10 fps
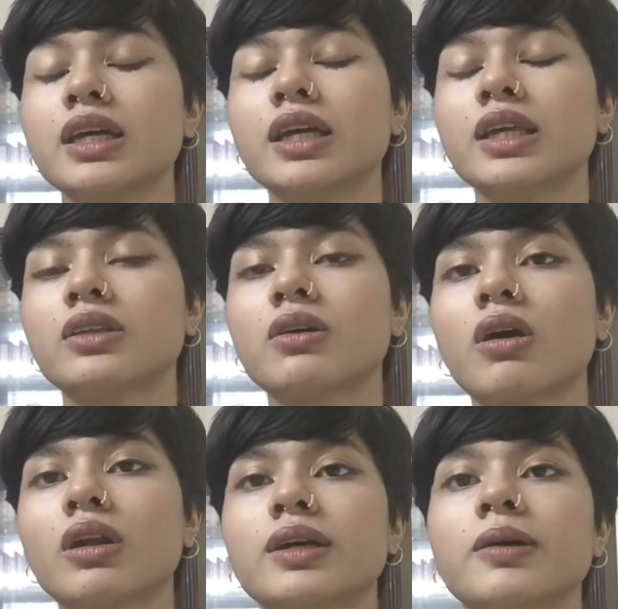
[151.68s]
in the
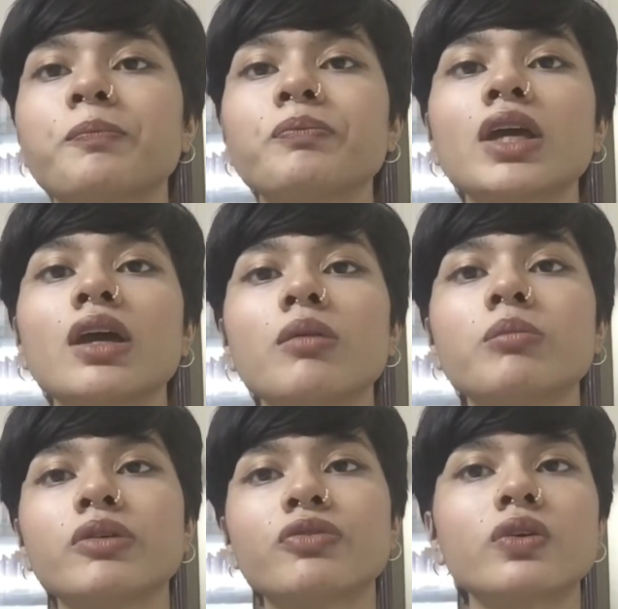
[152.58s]
order.
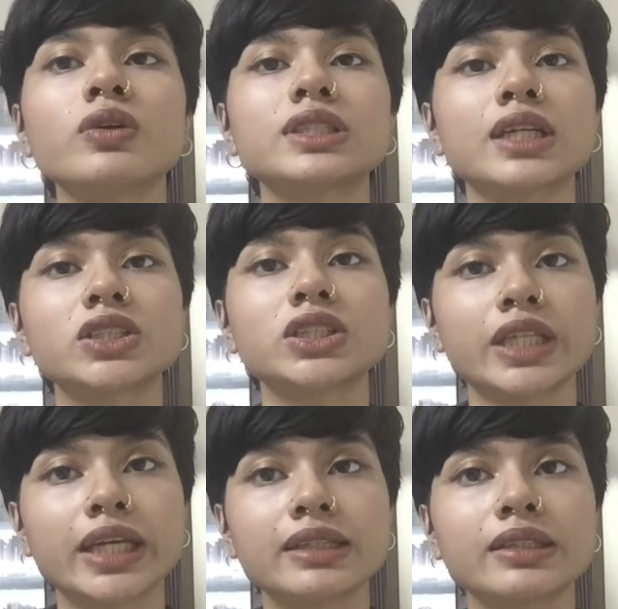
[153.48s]
Before such
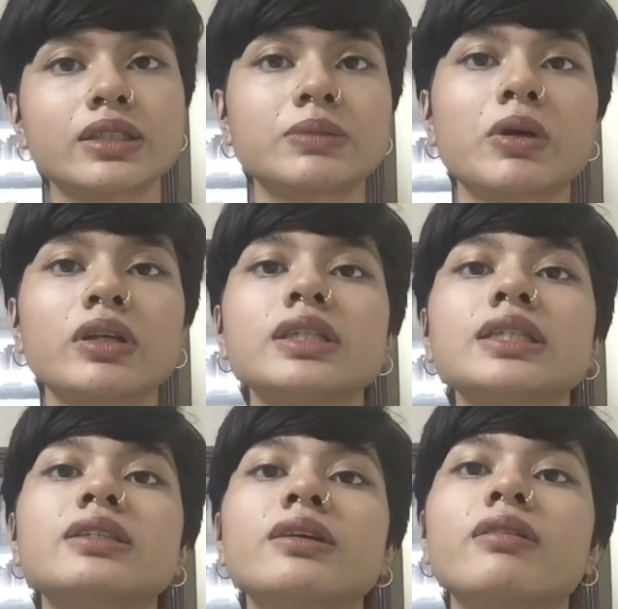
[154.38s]
date, the respondent
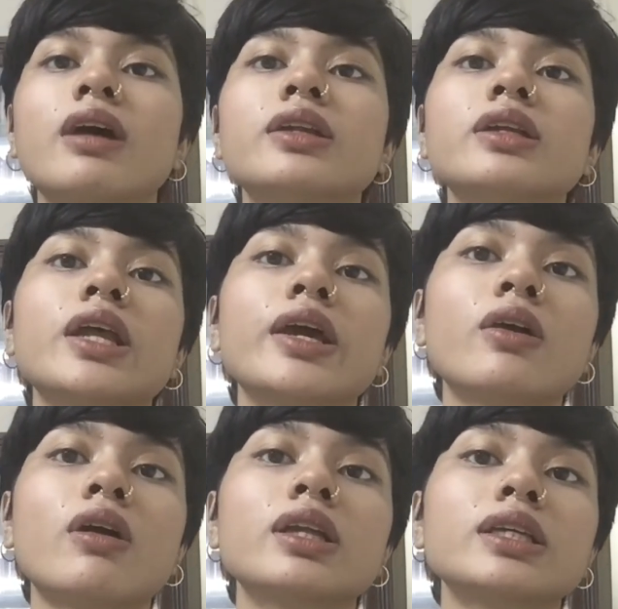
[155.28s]
is required to
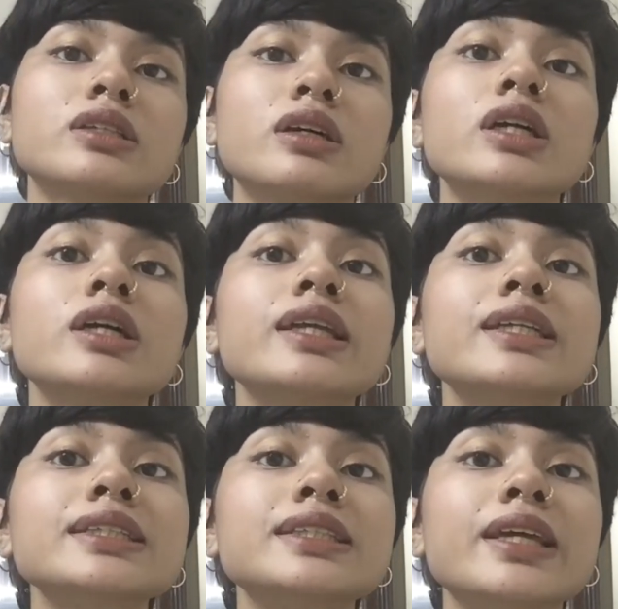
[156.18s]
record his or her
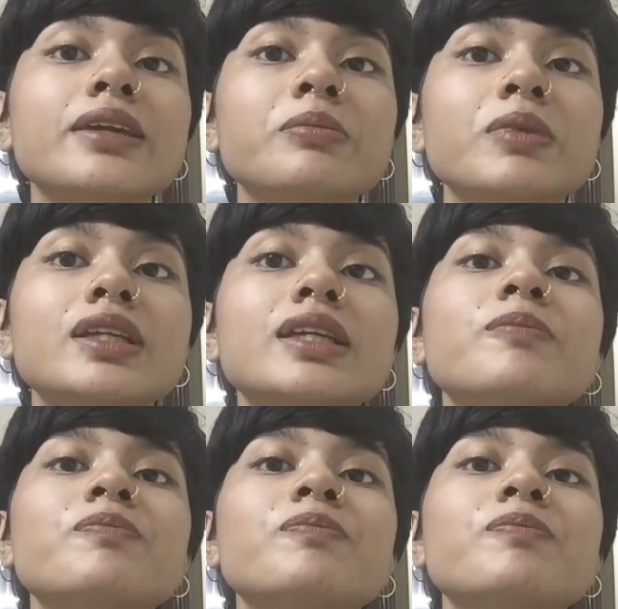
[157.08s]
written statement.